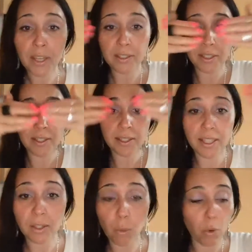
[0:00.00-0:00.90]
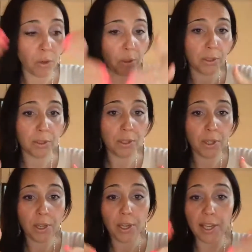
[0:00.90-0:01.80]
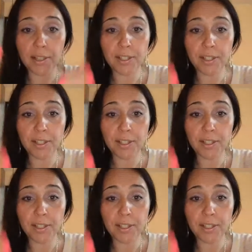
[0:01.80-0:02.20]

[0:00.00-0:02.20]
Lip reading: to see the world? Is it,